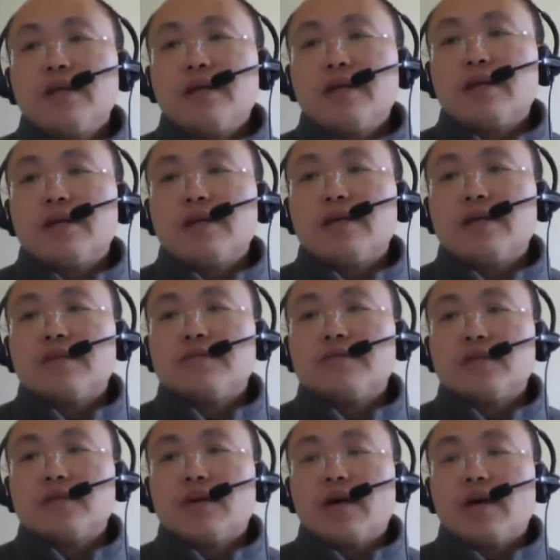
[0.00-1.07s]

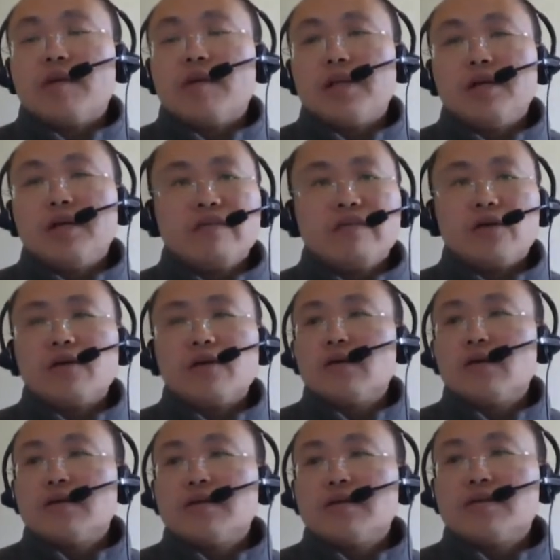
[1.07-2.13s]
I believe
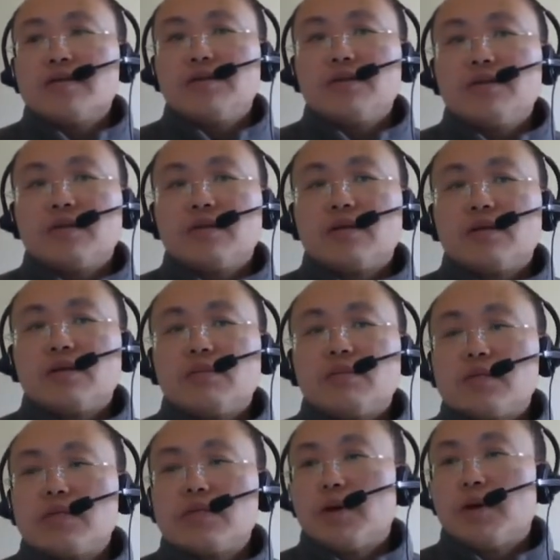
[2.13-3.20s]
Verilog is still the
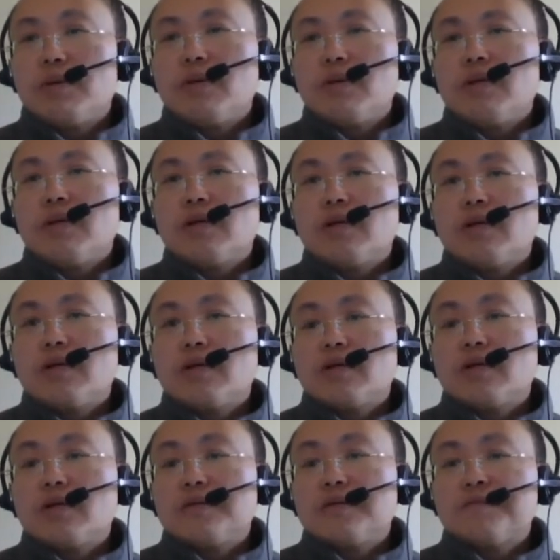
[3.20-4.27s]
most
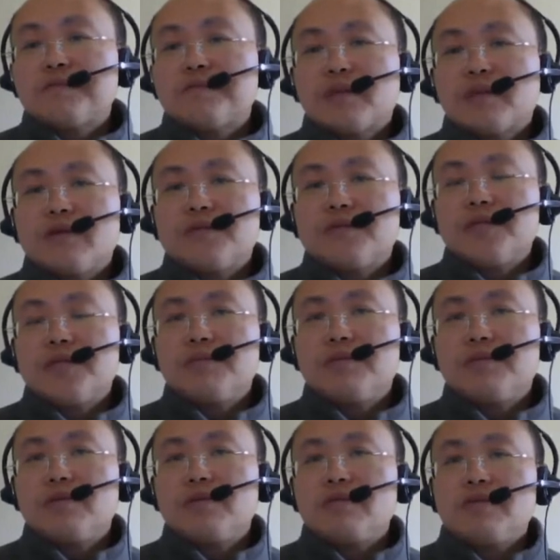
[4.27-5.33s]
popular chip
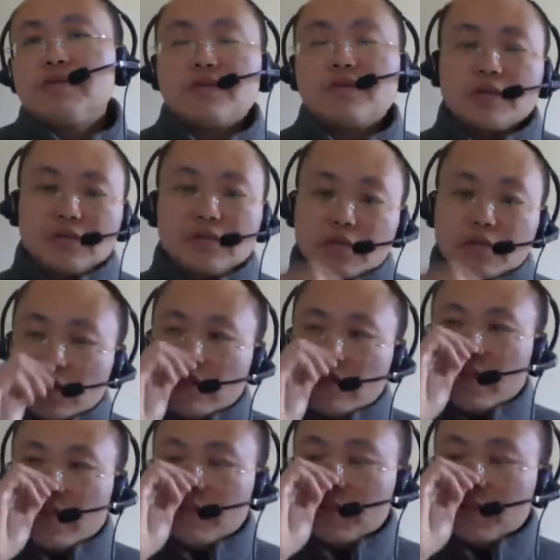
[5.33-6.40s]
front-end
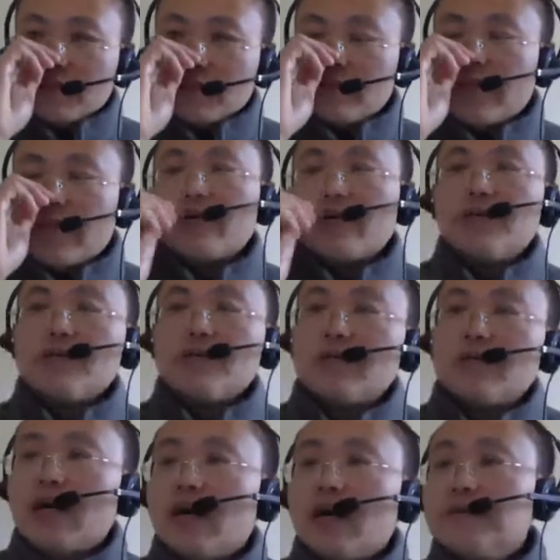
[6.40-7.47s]
development language
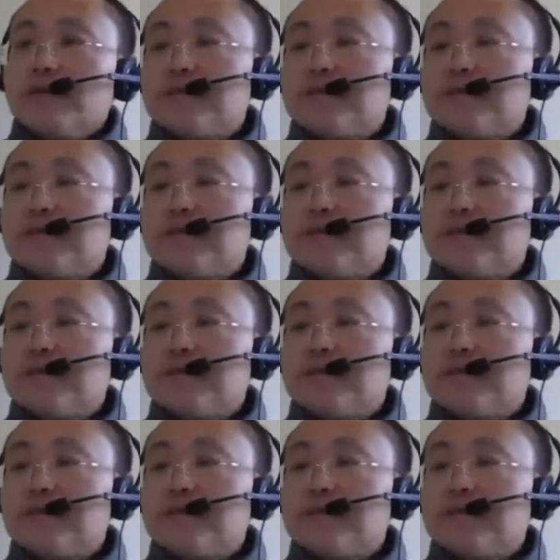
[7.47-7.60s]
now.